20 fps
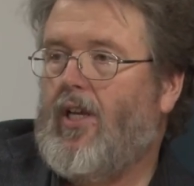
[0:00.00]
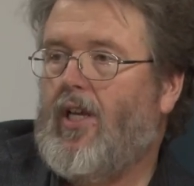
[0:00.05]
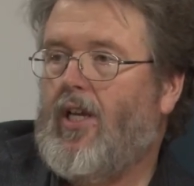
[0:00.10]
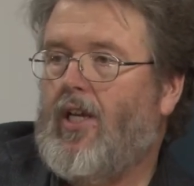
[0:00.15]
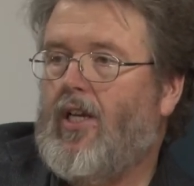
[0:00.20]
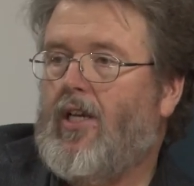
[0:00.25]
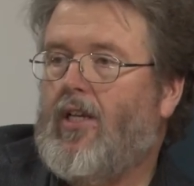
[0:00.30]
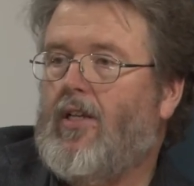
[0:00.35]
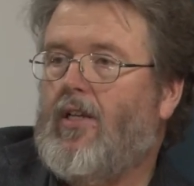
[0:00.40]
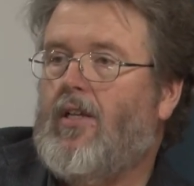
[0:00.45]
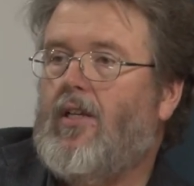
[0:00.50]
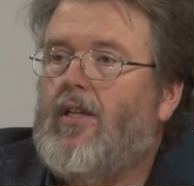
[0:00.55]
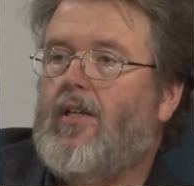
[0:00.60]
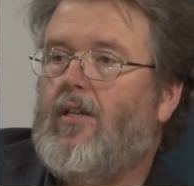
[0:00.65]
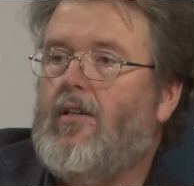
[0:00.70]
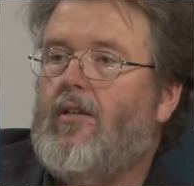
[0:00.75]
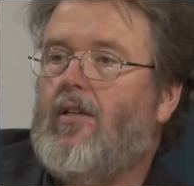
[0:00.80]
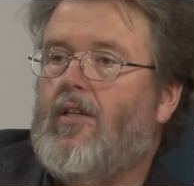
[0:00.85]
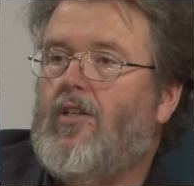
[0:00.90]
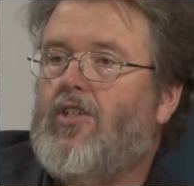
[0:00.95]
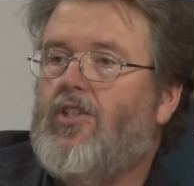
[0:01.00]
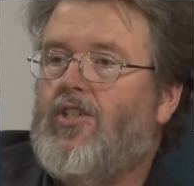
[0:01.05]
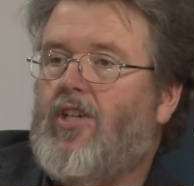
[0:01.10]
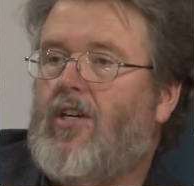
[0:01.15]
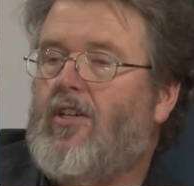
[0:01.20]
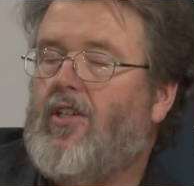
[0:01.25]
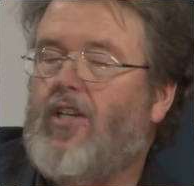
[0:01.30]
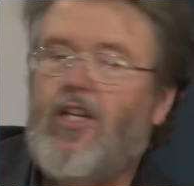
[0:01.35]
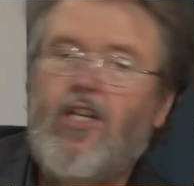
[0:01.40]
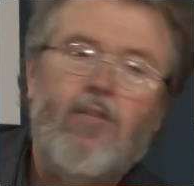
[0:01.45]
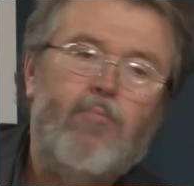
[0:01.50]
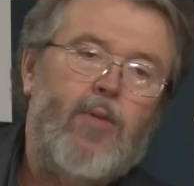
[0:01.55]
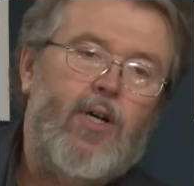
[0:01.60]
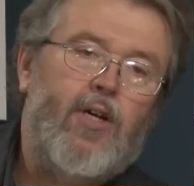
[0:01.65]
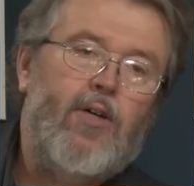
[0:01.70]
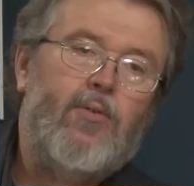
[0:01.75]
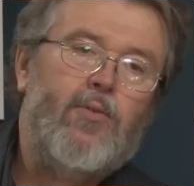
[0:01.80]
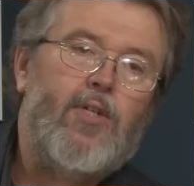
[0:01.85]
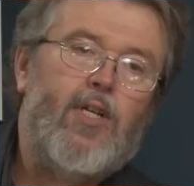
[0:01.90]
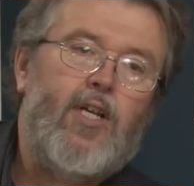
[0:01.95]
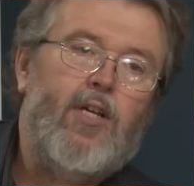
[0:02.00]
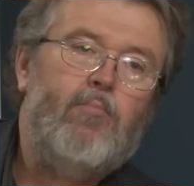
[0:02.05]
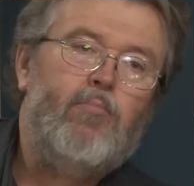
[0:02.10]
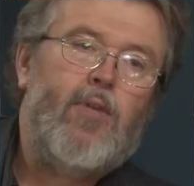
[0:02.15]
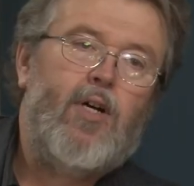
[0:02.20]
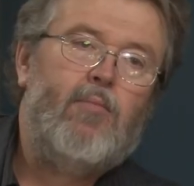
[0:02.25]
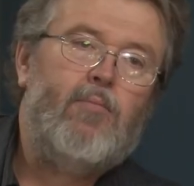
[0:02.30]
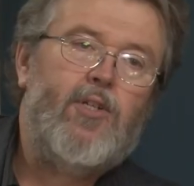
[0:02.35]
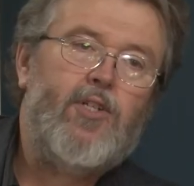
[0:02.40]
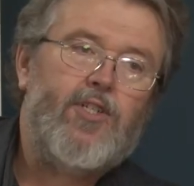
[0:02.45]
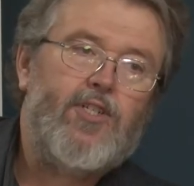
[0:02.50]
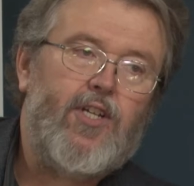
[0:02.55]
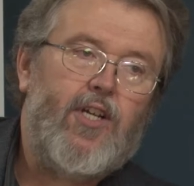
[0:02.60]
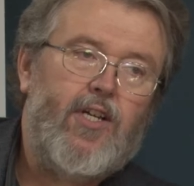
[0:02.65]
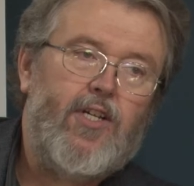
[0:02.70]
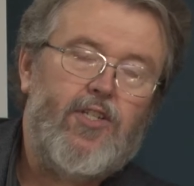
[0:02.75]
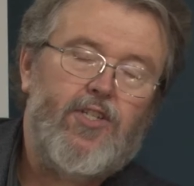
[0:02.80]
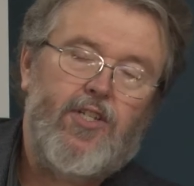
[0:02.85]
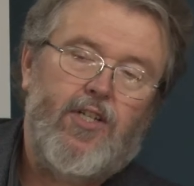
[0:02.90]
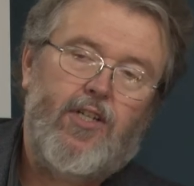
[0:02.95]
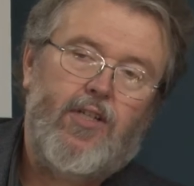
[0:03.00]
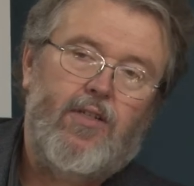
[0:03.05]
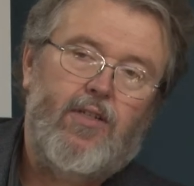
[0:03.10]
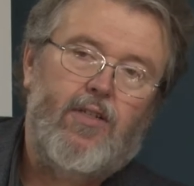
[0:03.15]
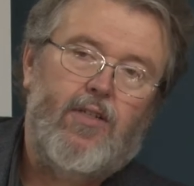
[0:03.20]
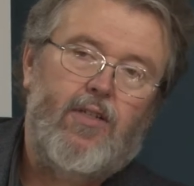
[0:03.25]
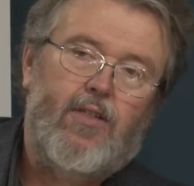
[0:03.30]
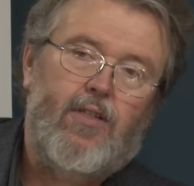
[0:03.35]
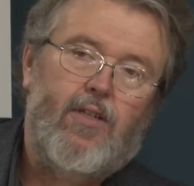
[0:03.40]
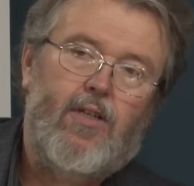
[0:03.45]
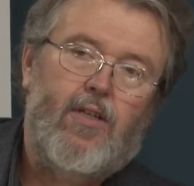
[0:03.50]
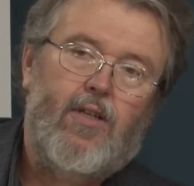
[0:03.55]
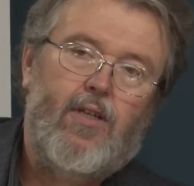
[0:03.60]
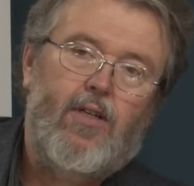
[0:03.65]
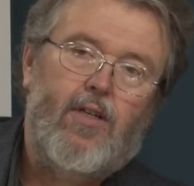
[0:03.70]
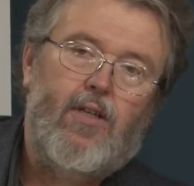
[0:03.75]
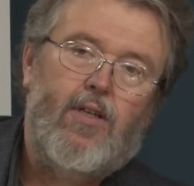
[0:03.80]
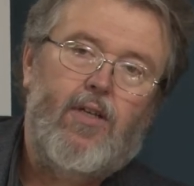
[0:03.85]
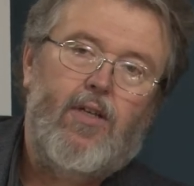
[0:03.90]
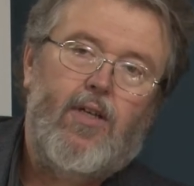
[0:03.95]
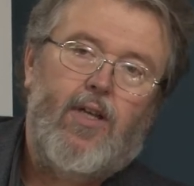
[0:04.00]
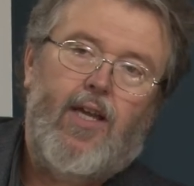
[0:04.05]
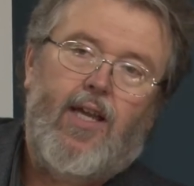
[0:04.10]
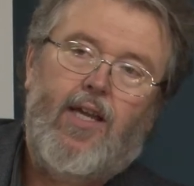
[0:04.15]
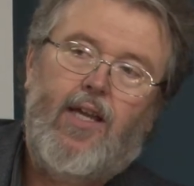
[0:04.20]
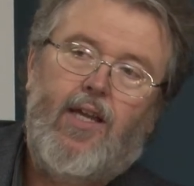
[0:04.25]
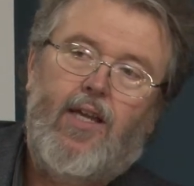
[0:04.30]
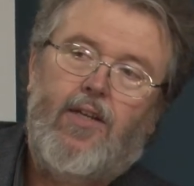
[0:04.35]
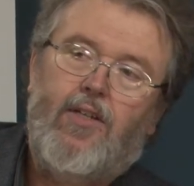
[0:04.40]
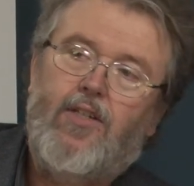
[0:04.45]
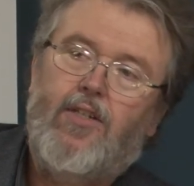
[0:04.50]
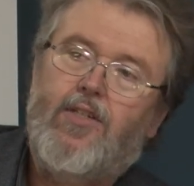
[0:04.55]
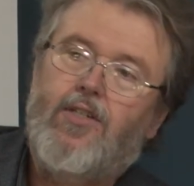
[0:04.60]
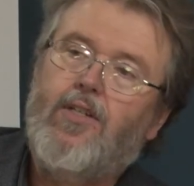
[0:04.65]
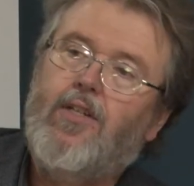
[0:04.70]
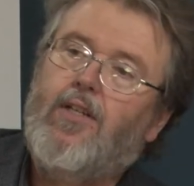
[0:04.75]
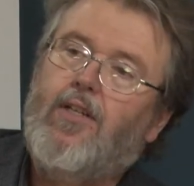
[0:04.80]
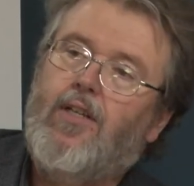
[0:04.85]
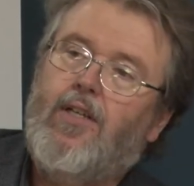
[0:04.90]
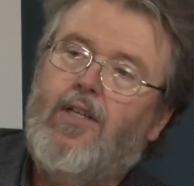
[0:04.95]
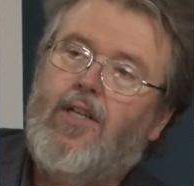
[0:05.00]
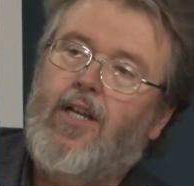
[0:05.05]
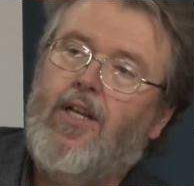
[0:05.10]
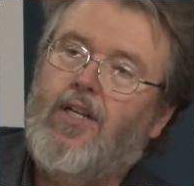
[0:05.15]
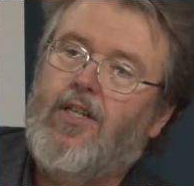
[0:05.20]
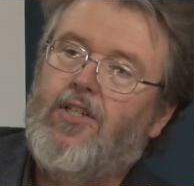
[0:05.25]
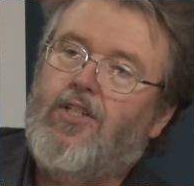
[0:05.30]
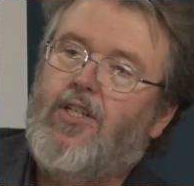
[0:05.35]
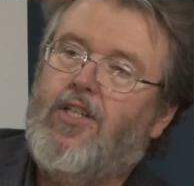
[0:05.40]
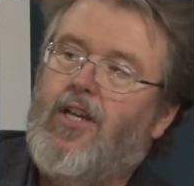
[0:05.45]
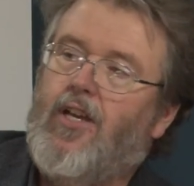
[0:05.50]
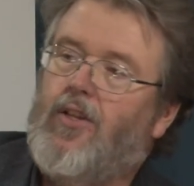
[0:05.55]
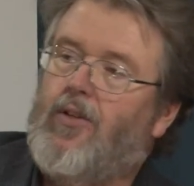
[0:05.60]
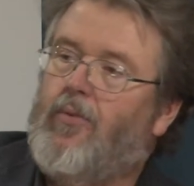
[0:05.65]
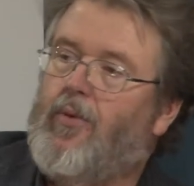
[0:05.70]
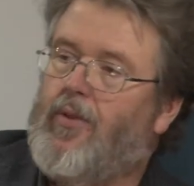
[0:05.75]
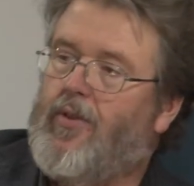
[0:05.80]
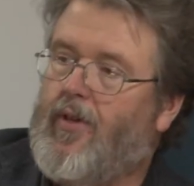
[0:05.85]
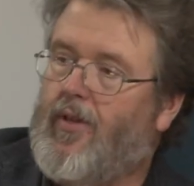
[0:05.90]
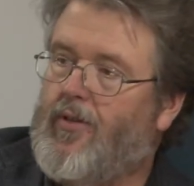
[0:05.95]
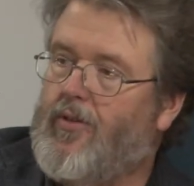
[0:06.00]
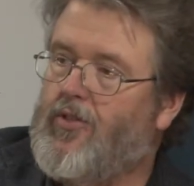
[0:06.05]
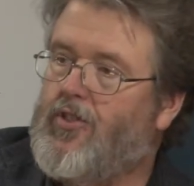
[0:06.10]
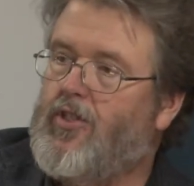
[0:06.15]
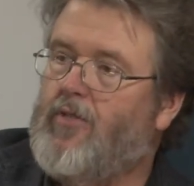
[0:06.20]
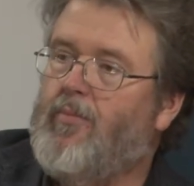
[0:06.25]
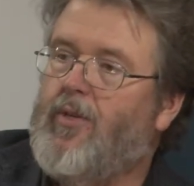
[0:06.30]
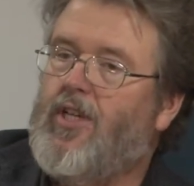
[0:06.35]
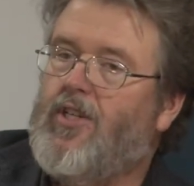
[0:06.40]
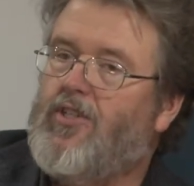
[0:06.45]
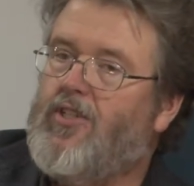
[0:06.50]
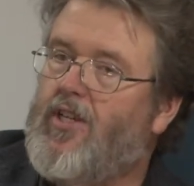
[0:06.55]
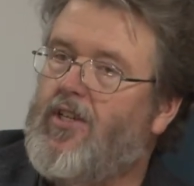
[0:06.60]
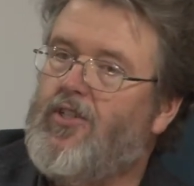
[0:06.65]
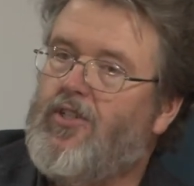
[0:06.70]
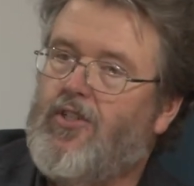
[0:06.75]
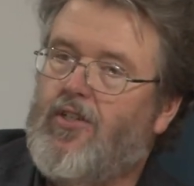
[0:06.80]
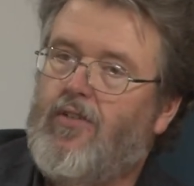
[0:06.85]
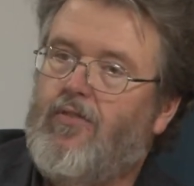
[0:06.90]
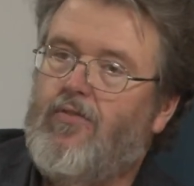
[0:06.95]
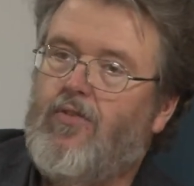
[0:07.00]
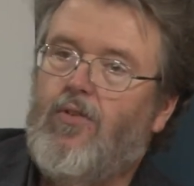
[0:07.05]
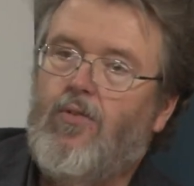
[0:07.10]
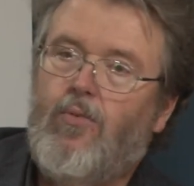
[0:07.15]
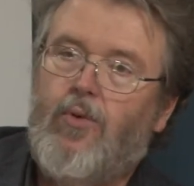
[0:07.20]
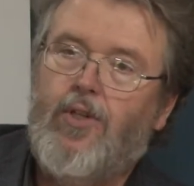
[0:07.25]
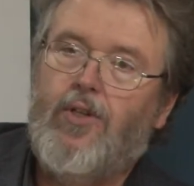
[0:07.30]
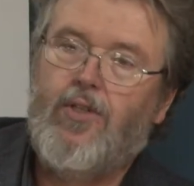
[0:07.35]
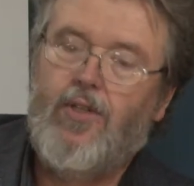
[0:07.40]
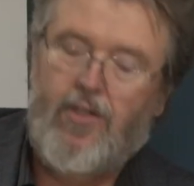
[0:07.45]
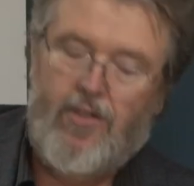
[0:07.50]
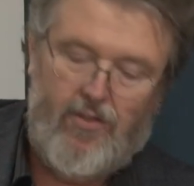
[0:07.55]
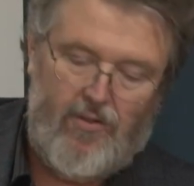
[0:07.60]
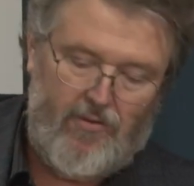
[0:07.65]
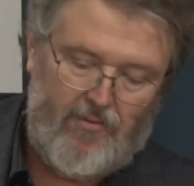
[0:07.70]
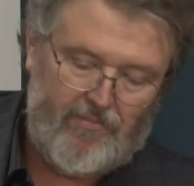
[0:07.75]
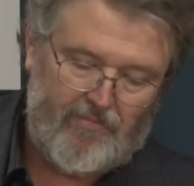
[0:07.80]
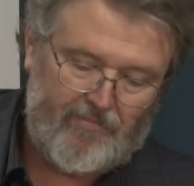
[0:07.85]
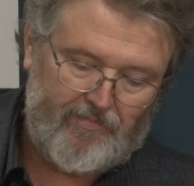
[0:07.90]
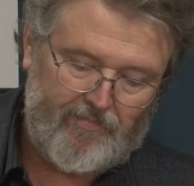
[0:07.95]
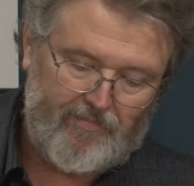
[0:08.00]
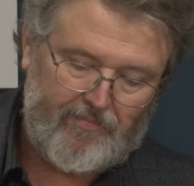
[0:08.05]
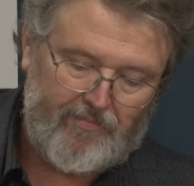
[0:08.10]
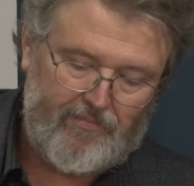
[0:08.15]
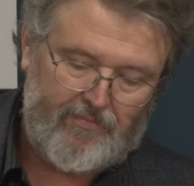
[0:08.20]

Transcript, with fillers: in talking about and publicizing and getting together with others to make sense of what they're doing.